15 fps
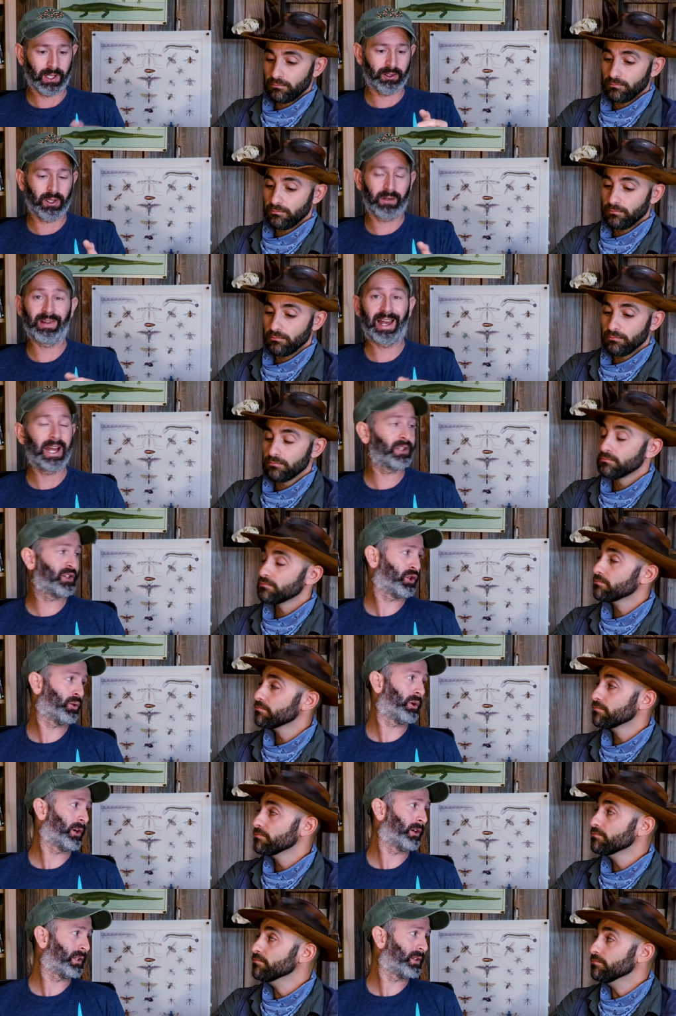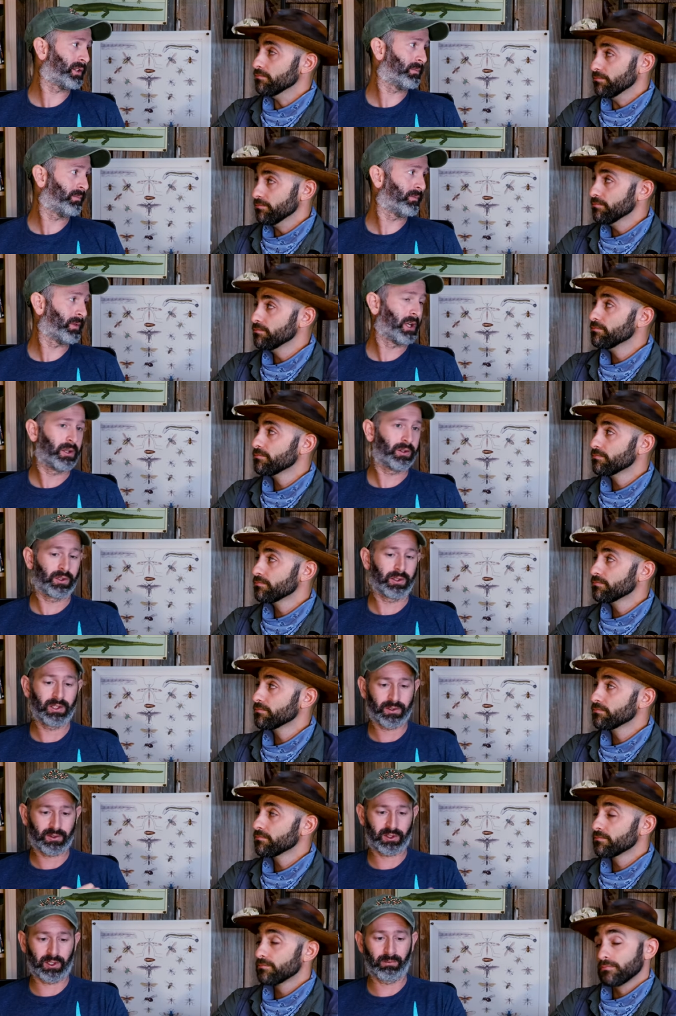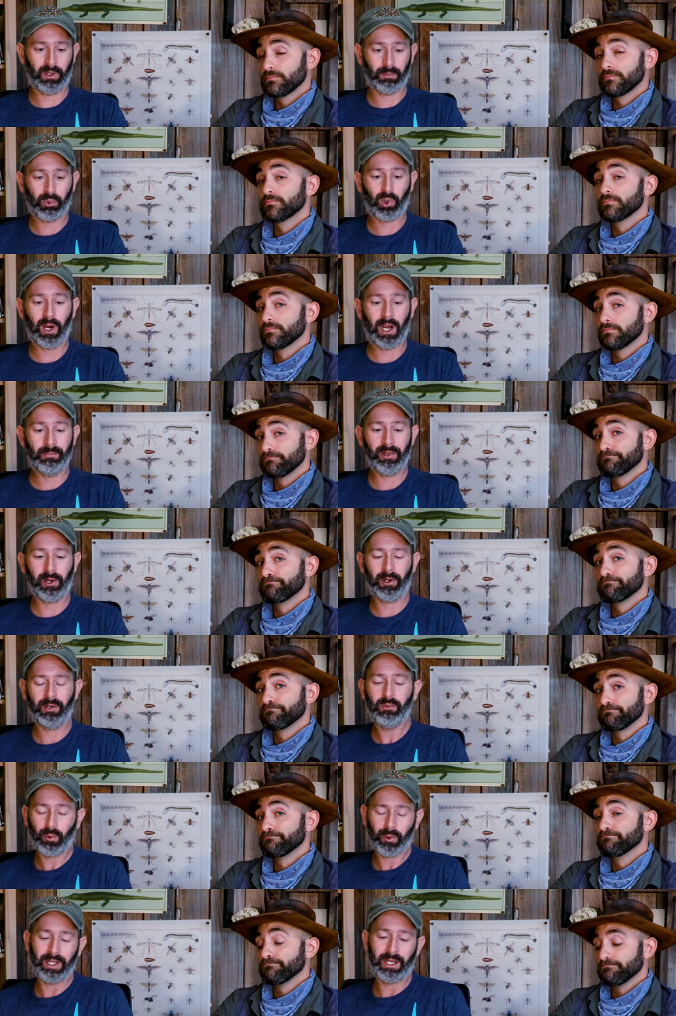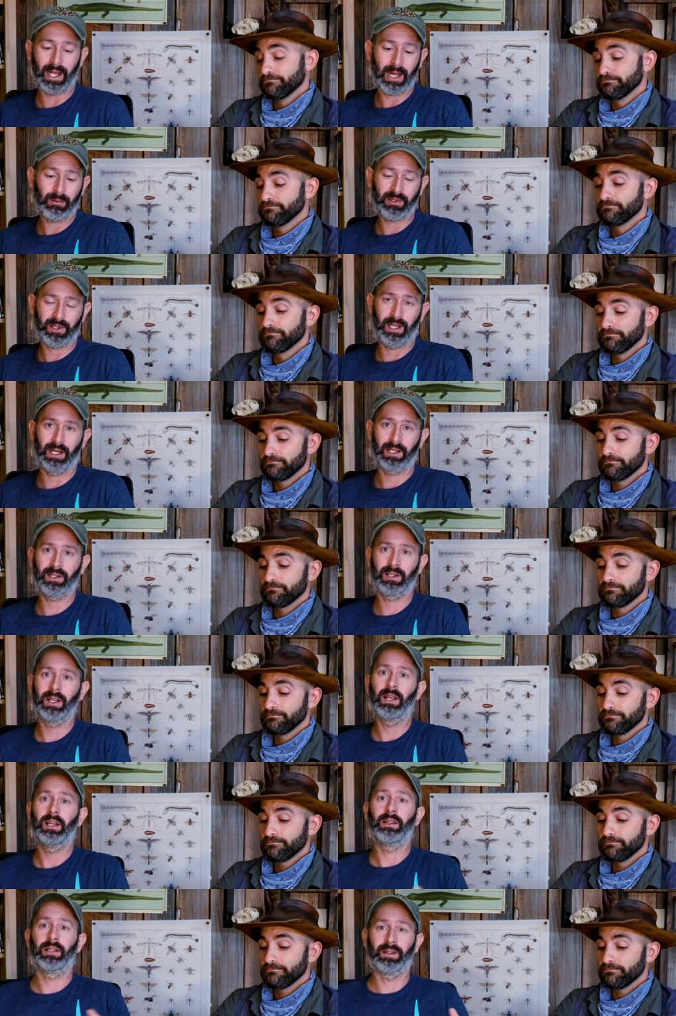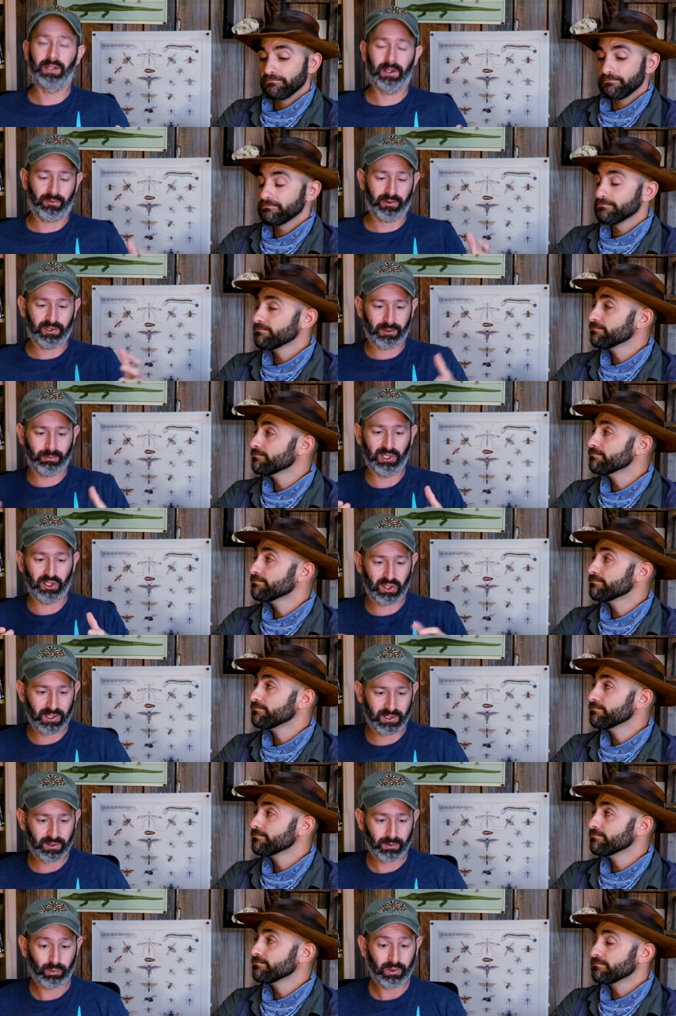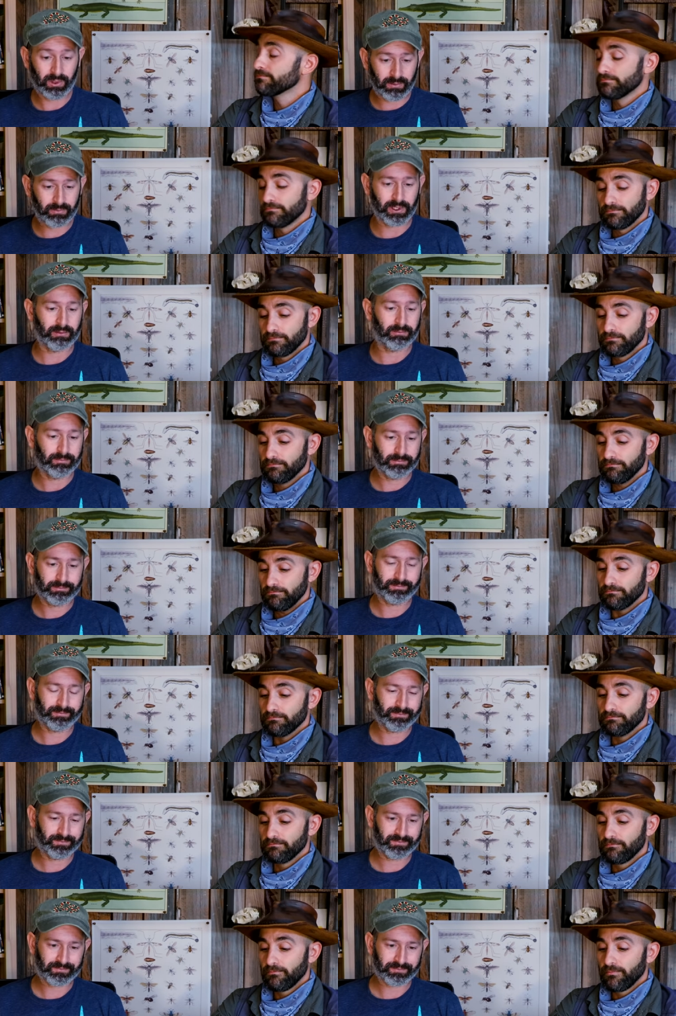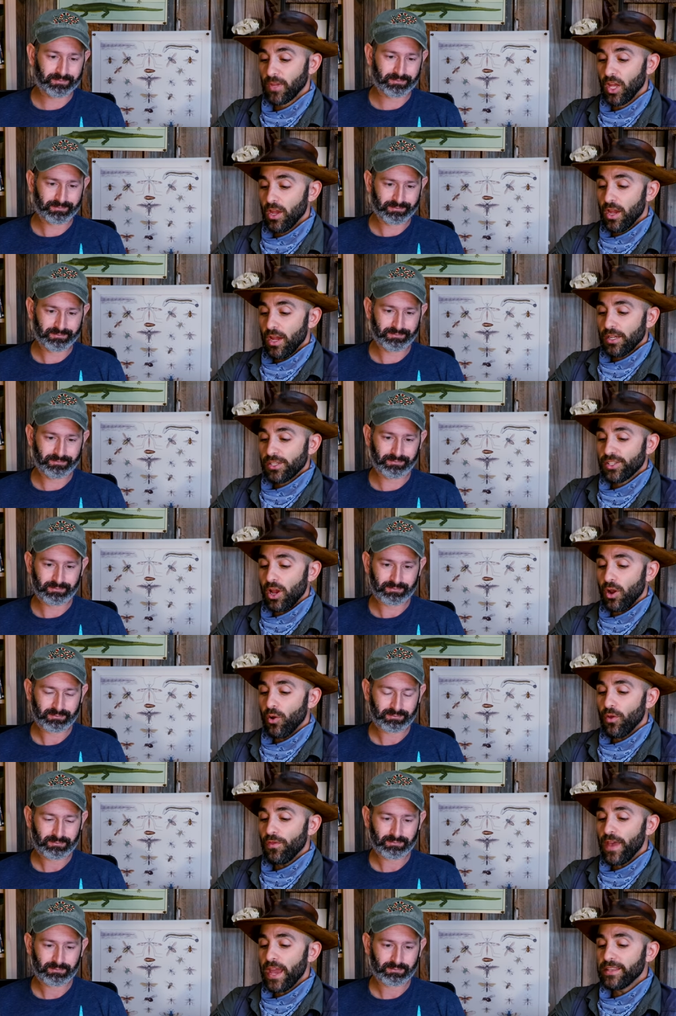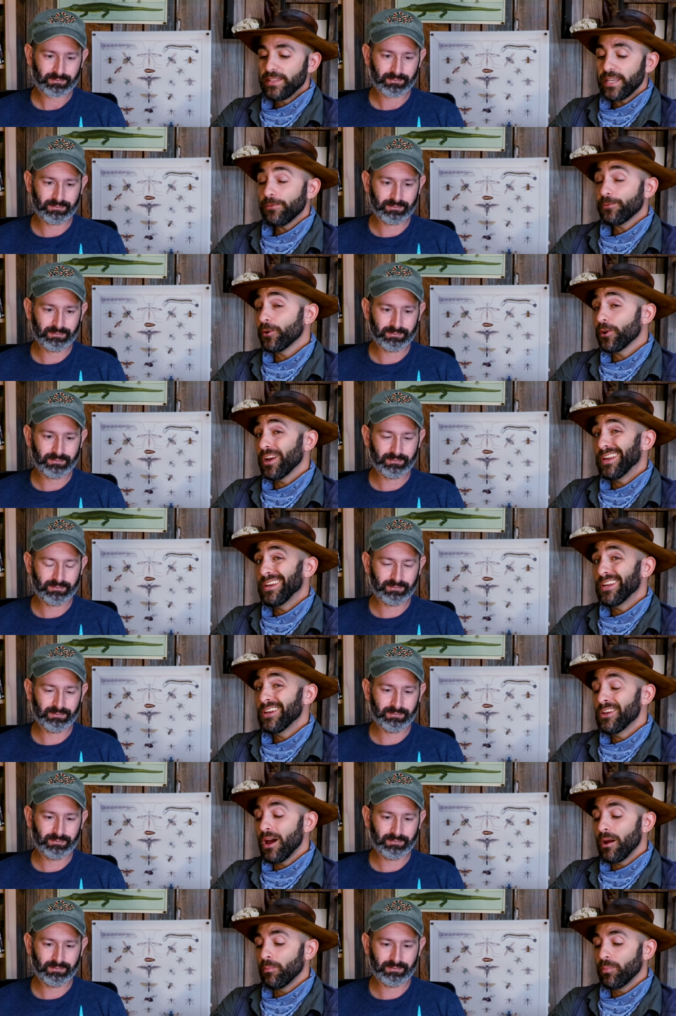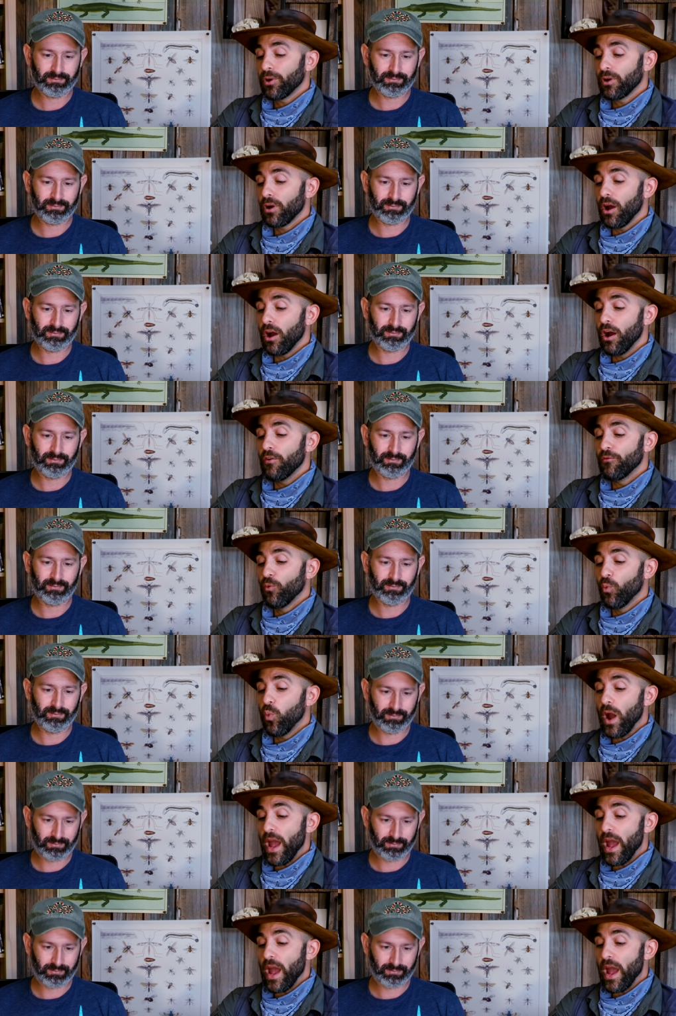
Speaker 1: and you have estuaries. Mm-hmm. So these are some of the primary marine habitats that different species will live in.
Speaker 2: Hmm. So they differ in a number of